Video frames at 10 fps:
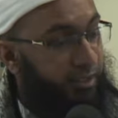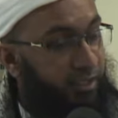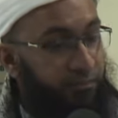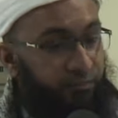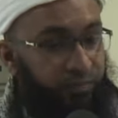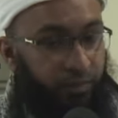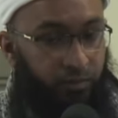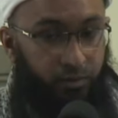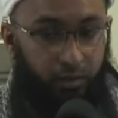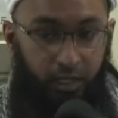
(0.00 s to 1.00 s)
ilm
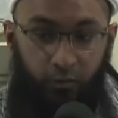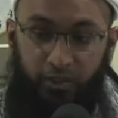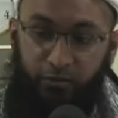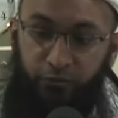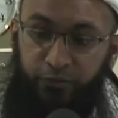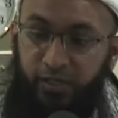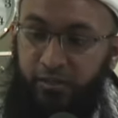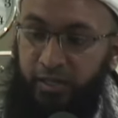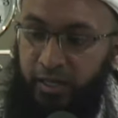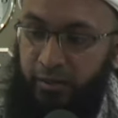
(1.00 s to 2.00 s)
in whatever
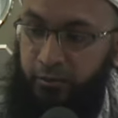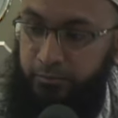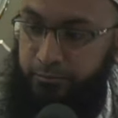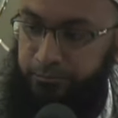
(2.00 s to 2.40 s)
field they are,